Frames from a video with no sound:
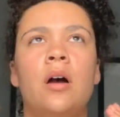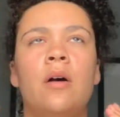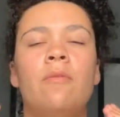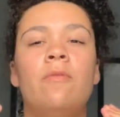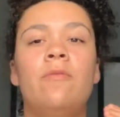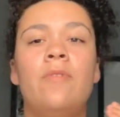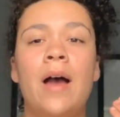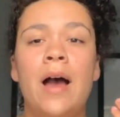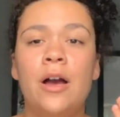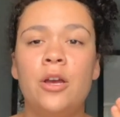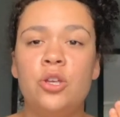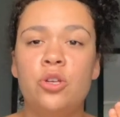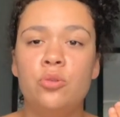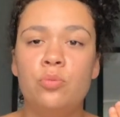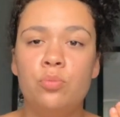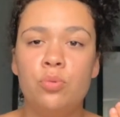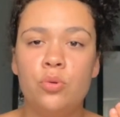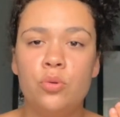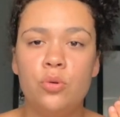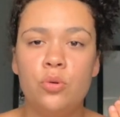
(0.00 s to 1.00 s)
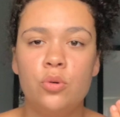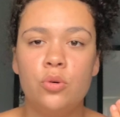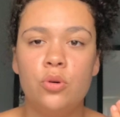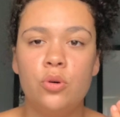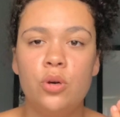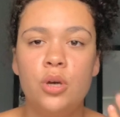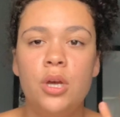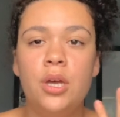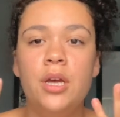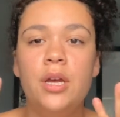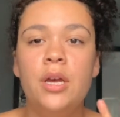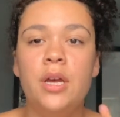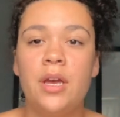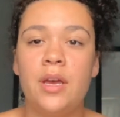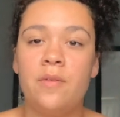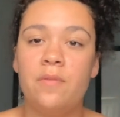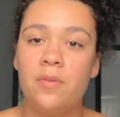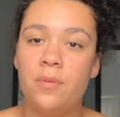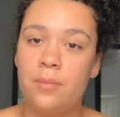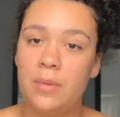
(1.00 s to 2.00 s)
valuable
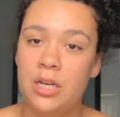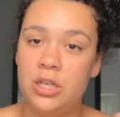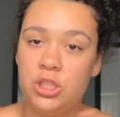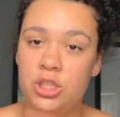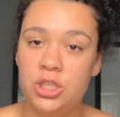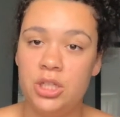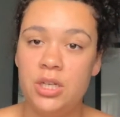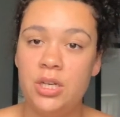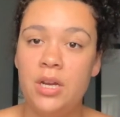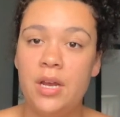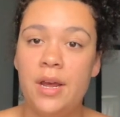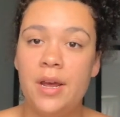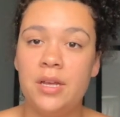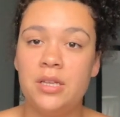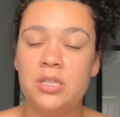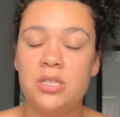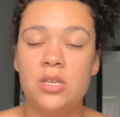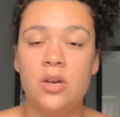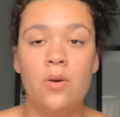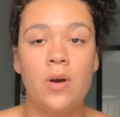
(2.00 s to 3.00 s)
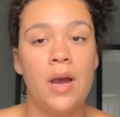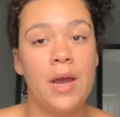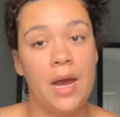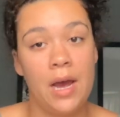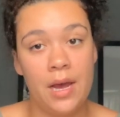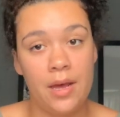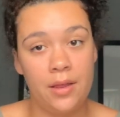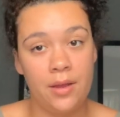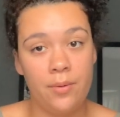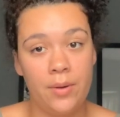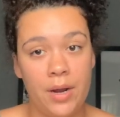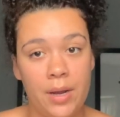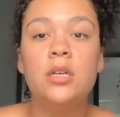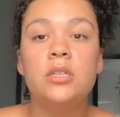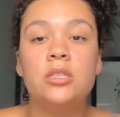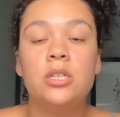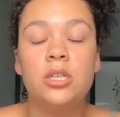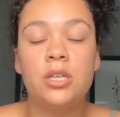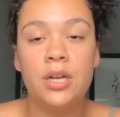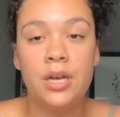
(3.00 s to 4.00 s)
information, and so I highly recommend.
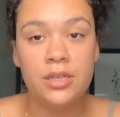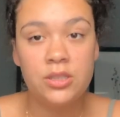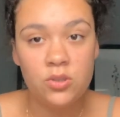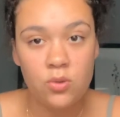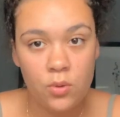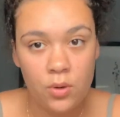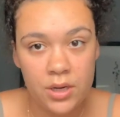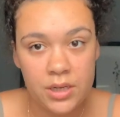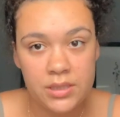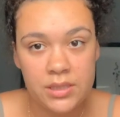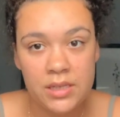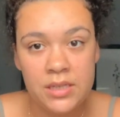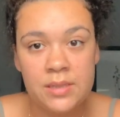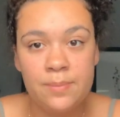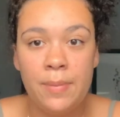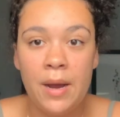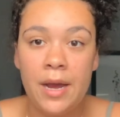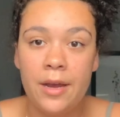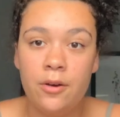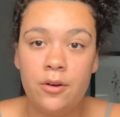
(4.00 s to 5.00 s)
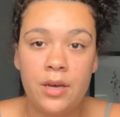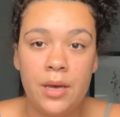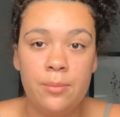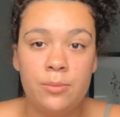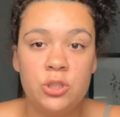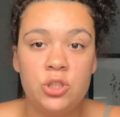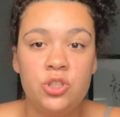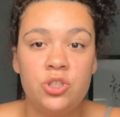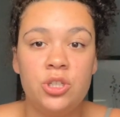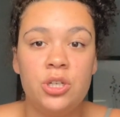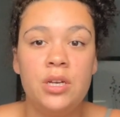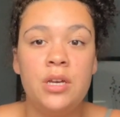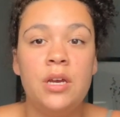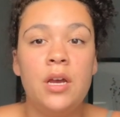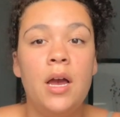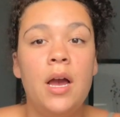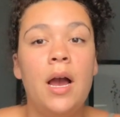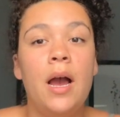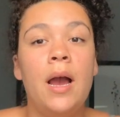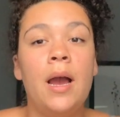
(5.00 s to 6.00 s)
So the next course is biochemistry.
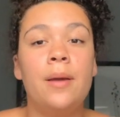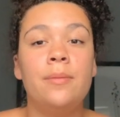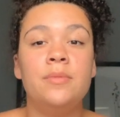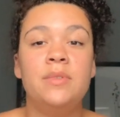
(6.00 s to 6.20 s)
I'm